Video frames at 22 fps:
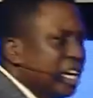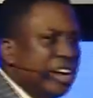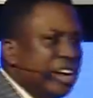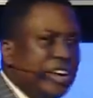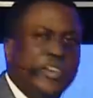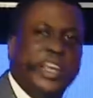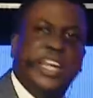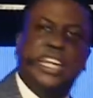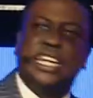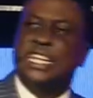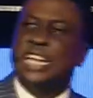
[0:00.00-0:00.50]

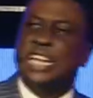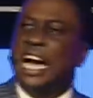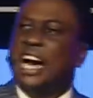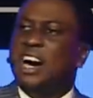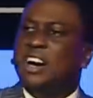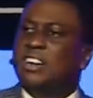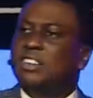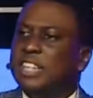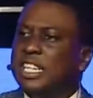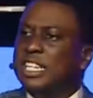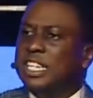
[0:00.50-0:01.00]
Read
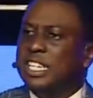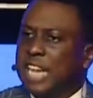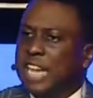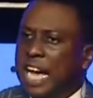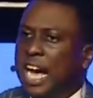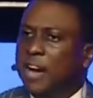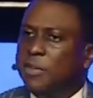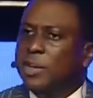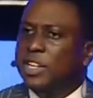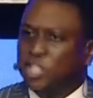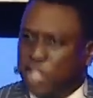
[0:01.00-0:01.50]
now, read
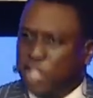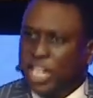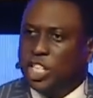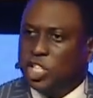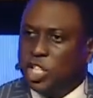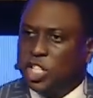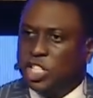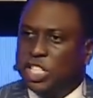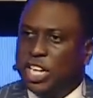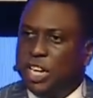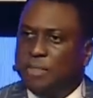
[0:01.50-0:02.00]
now in
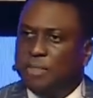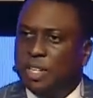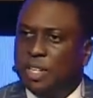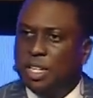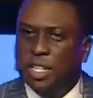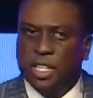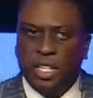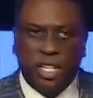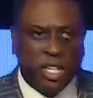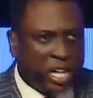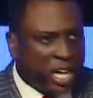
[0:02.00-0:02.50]
Jesus' name.
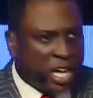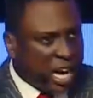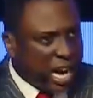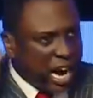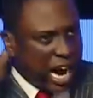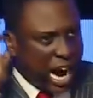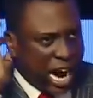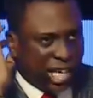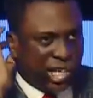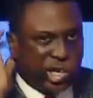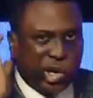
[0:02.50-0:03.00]

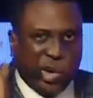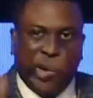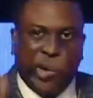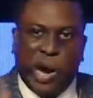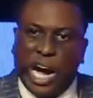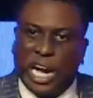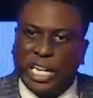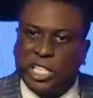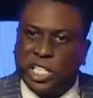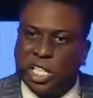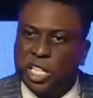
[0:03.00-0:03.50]
I do
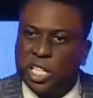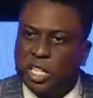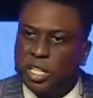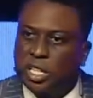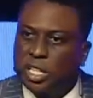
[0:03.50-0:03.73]
what?